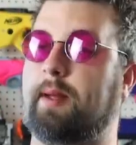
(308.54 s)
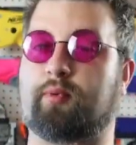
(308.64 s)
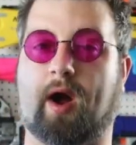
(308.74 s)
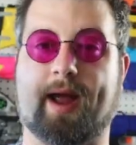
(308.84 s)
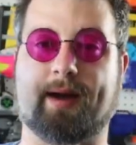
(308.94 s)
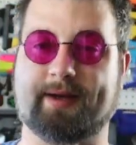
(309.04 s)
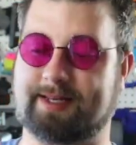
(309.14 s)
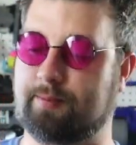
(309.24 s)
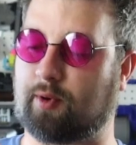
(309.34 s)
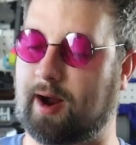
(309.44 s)

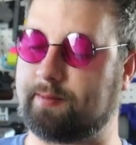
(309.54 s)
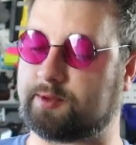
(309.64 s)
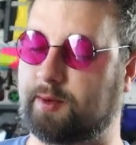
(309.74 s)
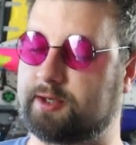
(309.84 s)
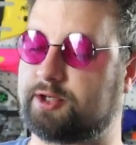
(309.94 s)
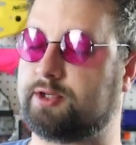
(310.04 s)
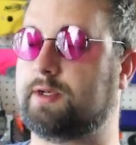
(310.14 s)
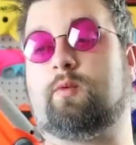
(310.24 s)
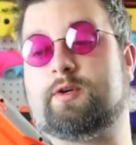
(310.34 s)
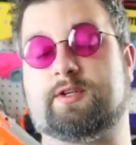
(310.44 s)
D-prime switch,
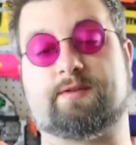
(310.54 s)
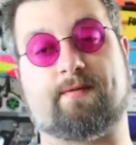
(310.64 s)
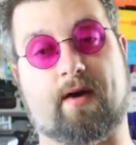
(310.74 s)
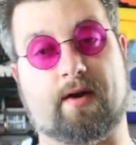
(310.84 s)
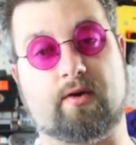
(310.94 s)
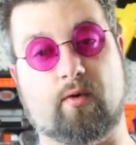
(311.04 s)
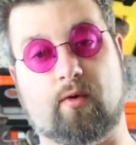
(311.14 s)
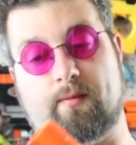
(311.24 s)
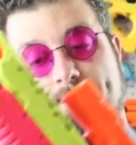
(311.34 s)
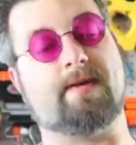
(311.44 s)
which is very
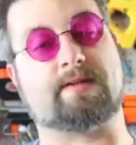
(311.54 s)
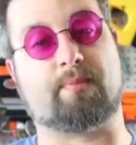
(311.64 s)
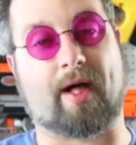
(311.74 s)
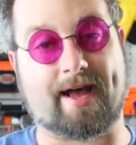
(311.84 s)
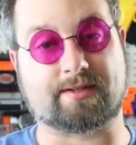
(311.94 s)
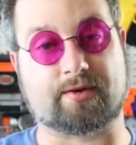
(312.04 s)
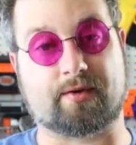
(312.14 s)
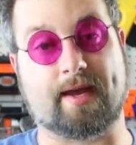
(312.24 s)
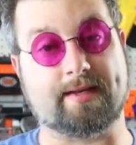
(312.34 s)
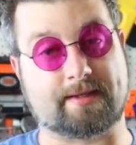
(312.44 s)
cool. This
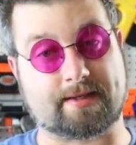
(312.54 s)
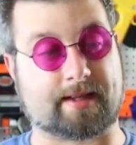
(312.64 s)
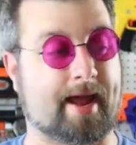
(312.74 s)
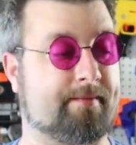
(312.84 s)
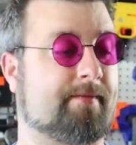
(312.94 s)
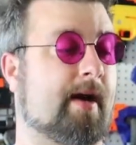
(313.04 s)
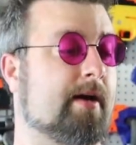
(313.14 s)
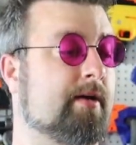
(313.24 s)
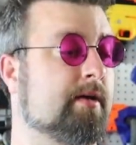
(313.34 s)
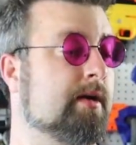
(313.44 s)
blaster is slam
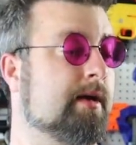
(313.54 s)
fire.